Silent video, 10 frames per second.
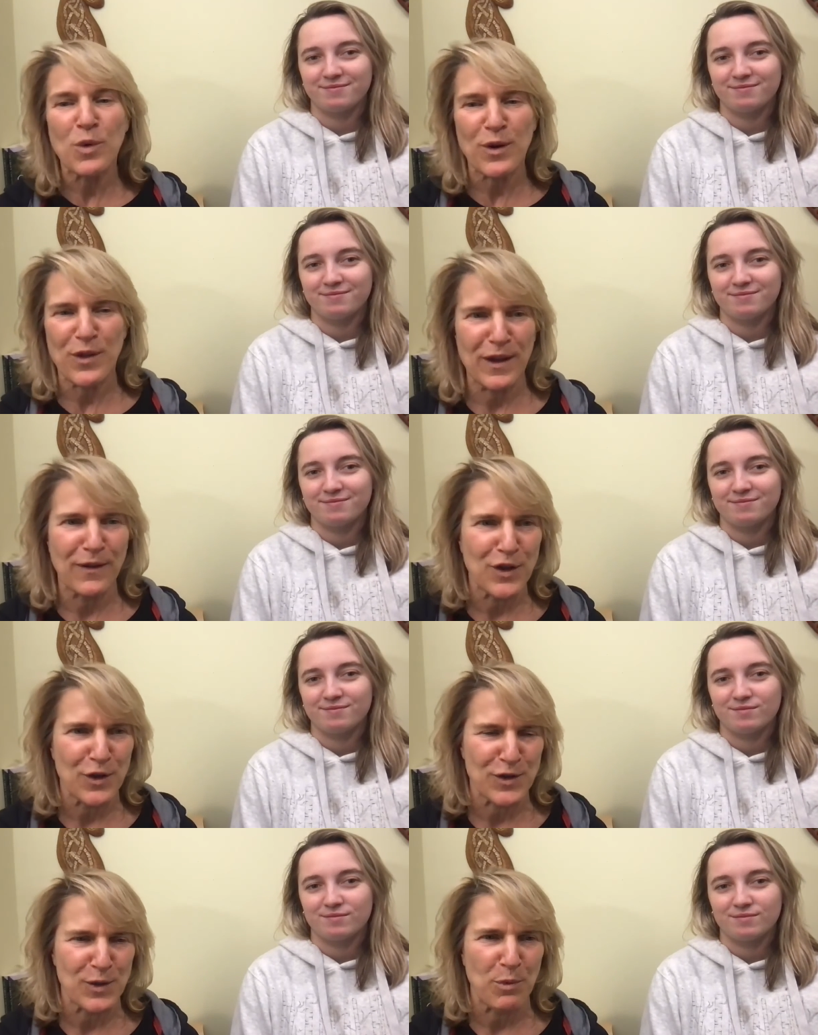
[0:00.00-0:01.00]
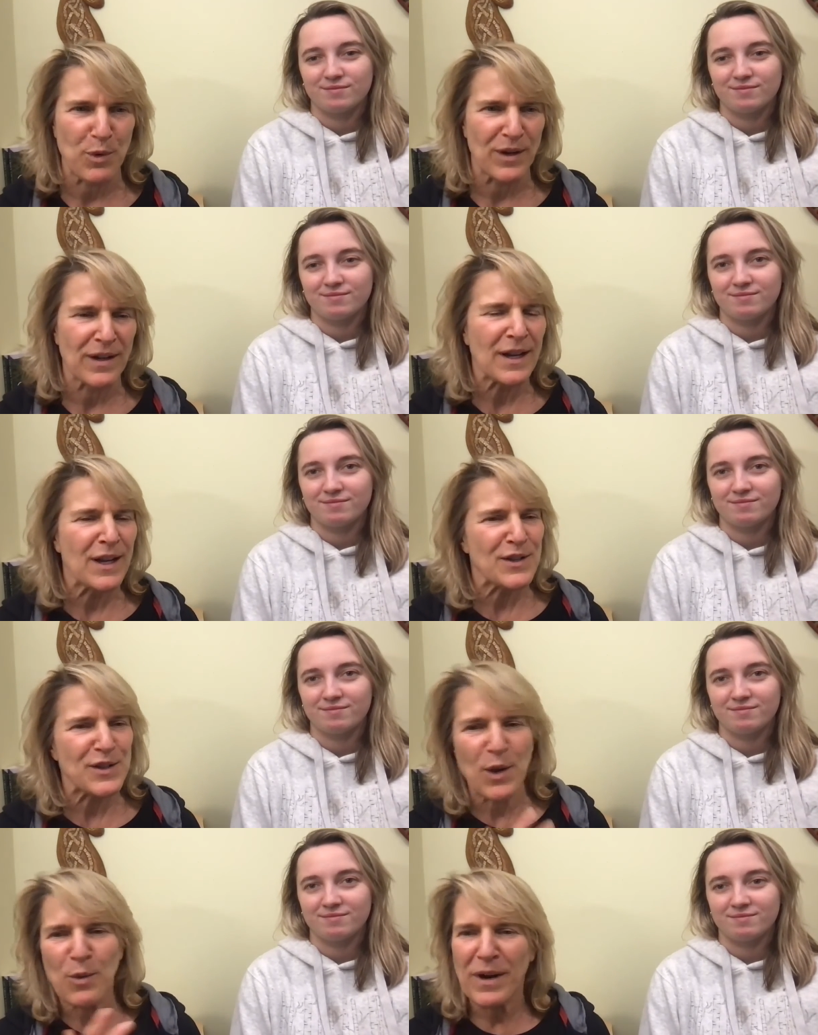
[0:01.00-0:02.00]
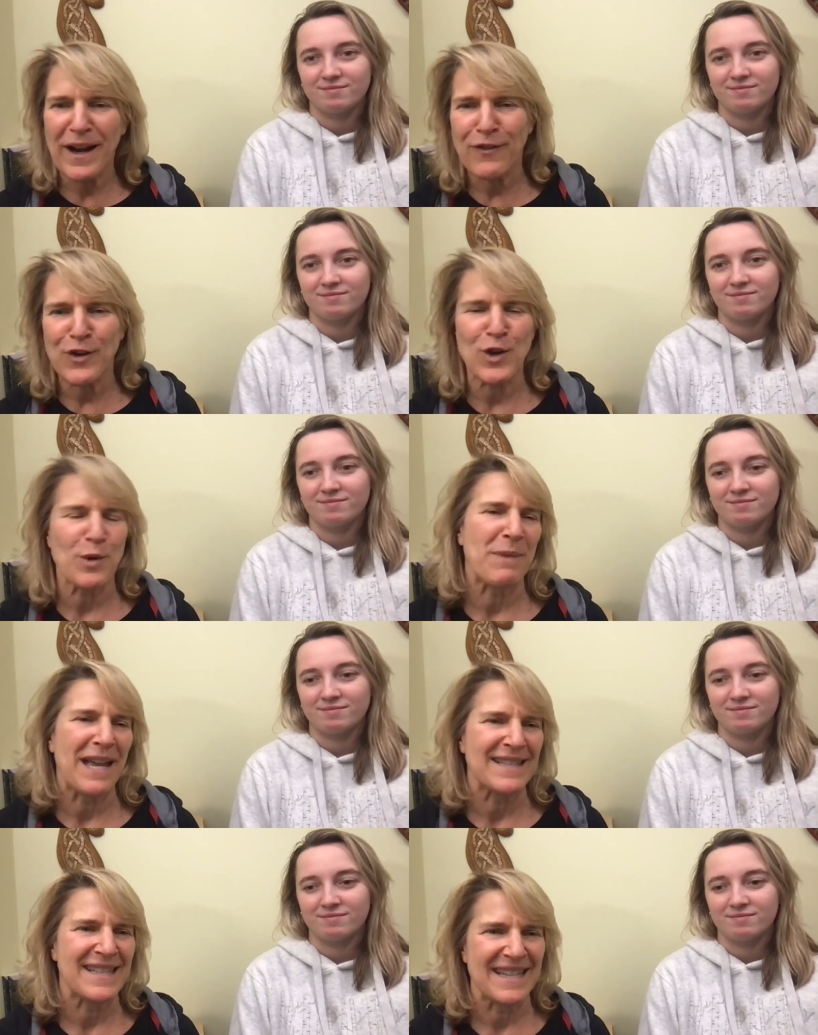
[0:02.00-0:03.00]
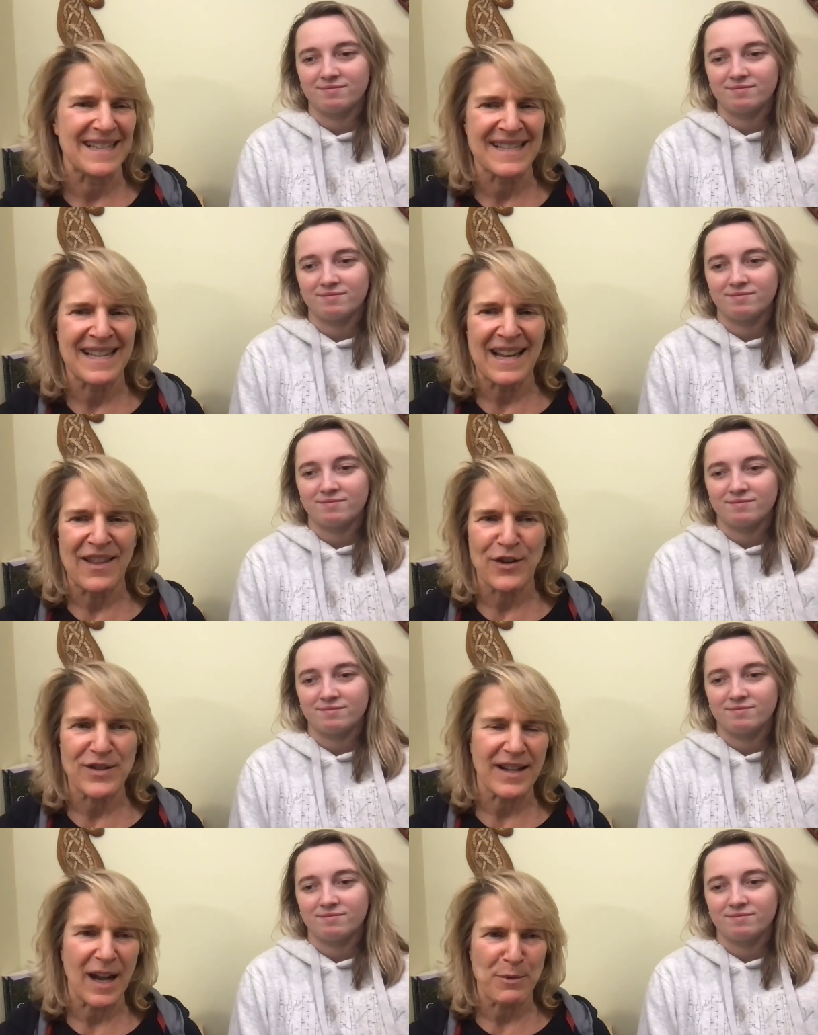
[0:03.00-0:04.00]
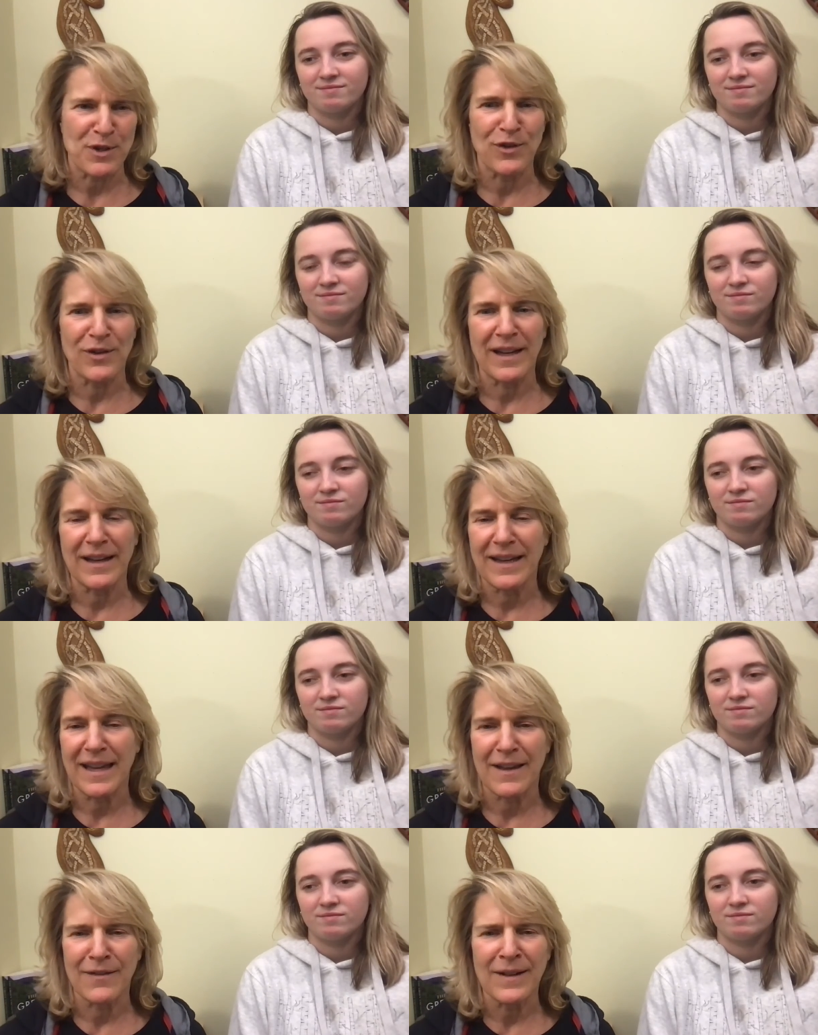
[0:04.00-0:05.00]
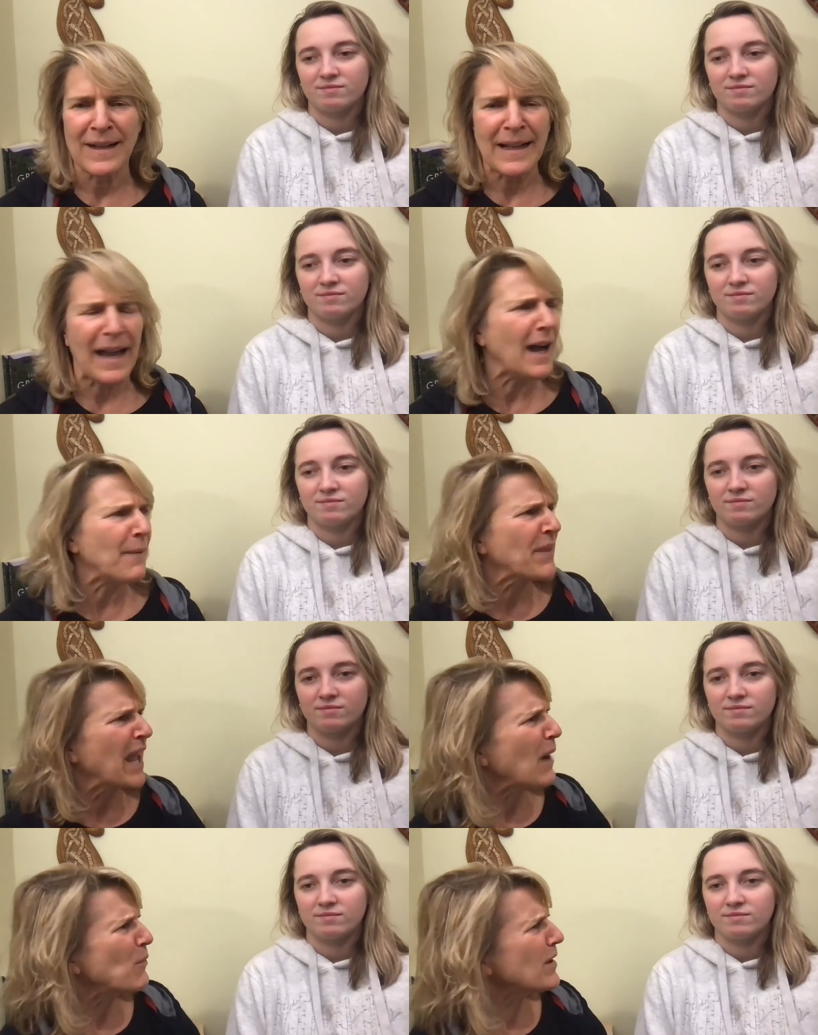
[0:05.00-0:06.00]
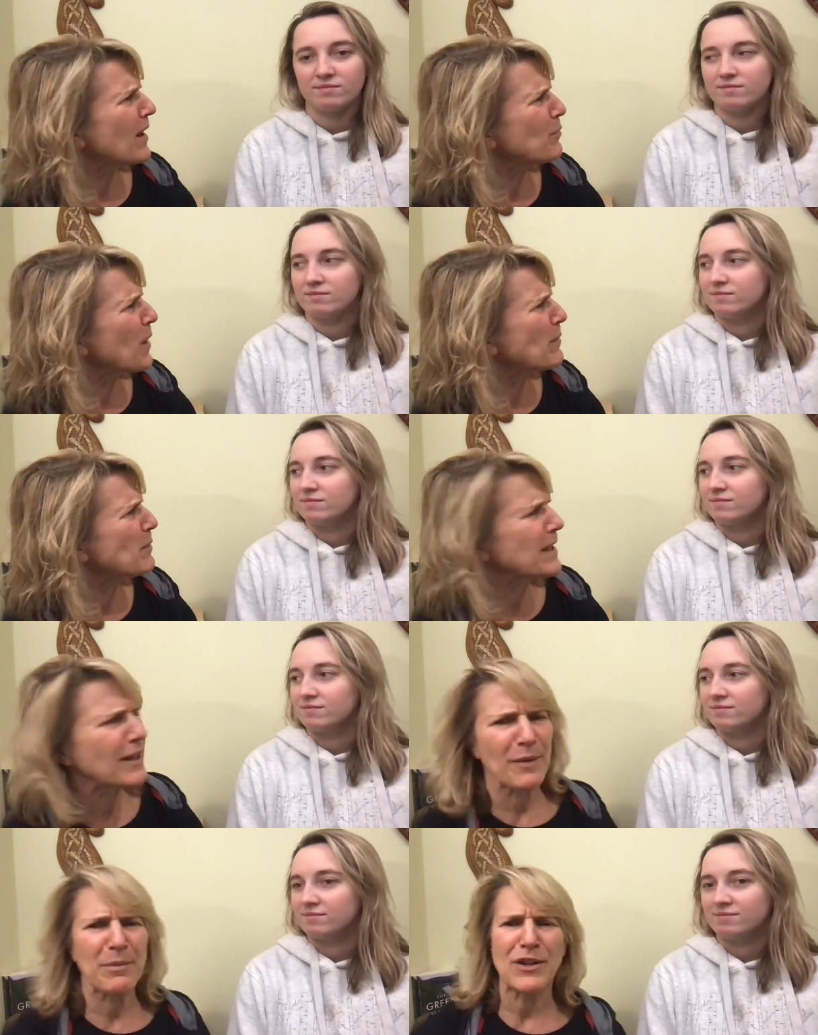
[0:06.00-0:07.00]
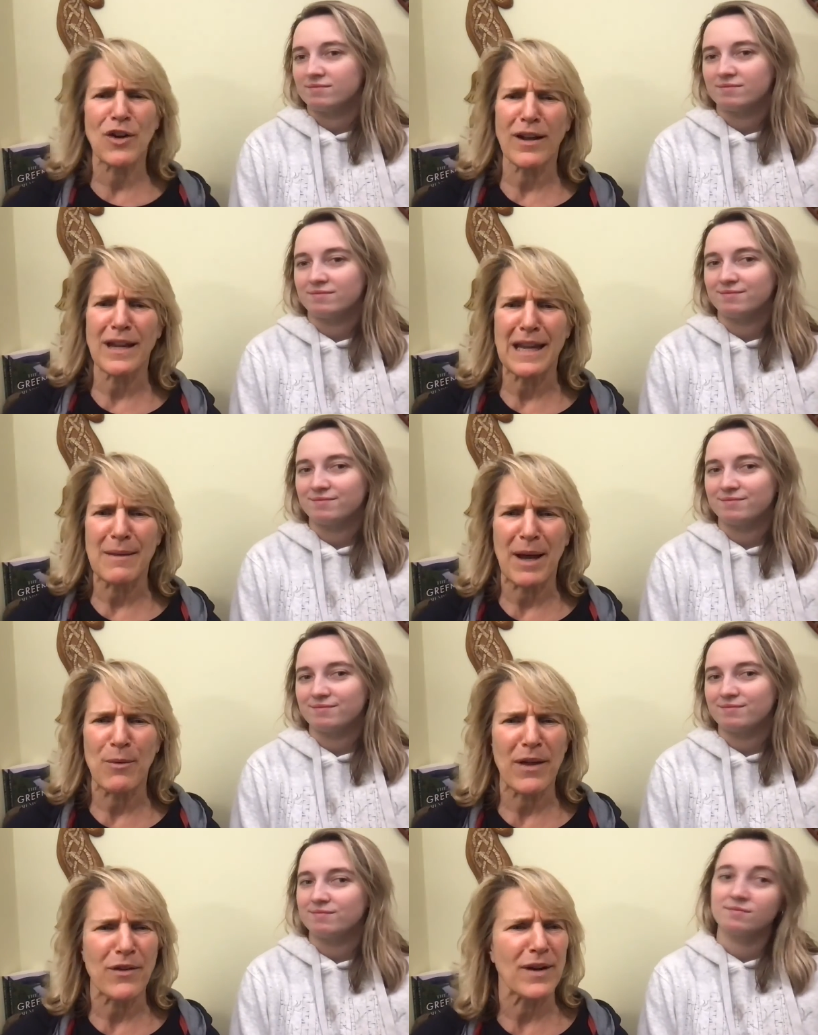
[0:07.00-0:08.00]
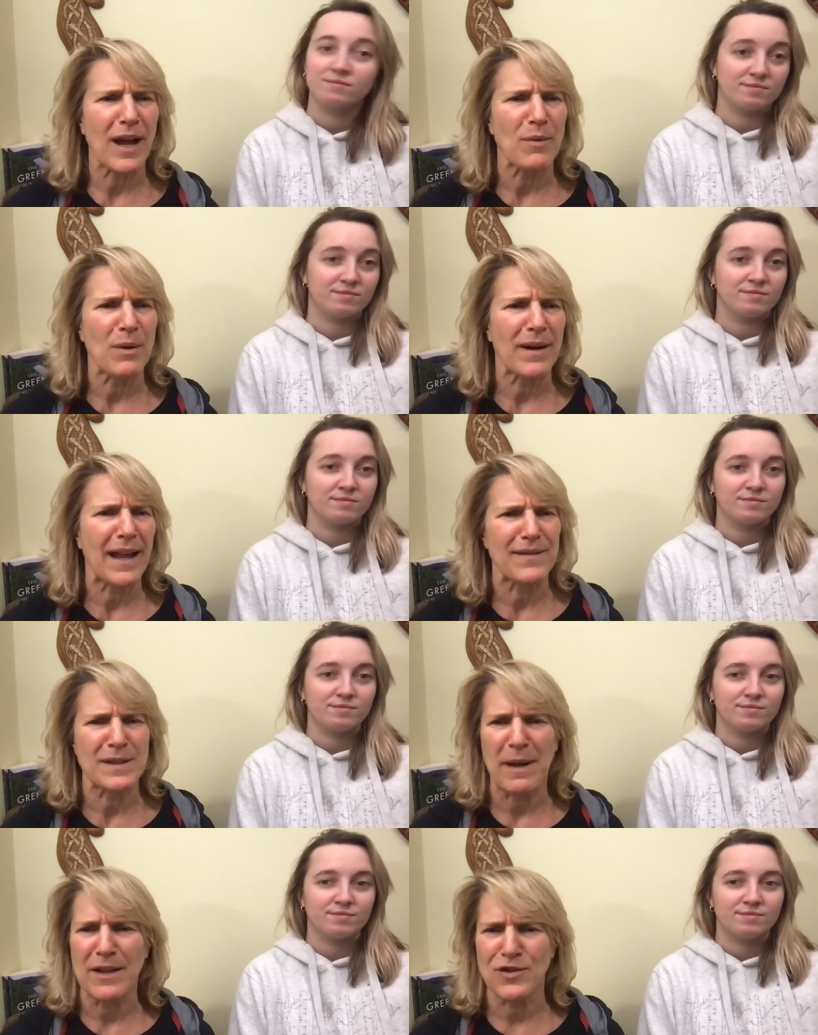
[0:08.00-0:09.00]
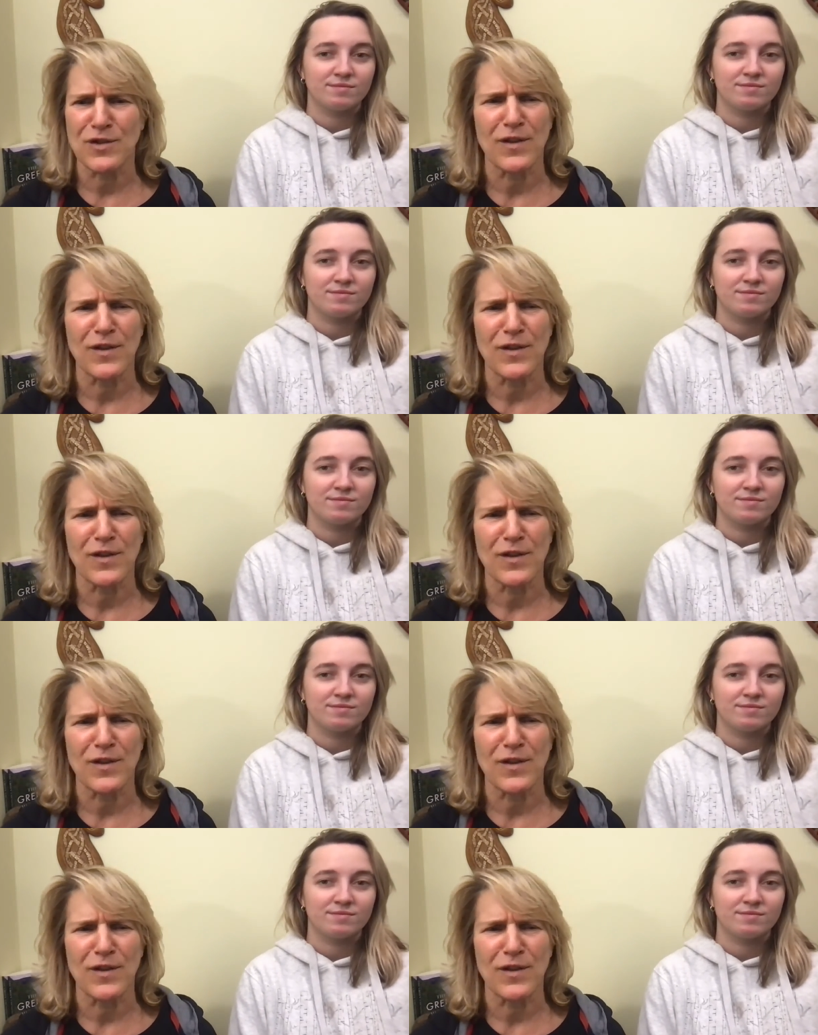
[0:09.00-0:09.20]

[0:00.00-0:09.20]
Speaker 1: worthy of your support. So, whatever your bent is, there's an opportunity to give. Um, and we're probably going to be talking about whether or not we want to have sponsors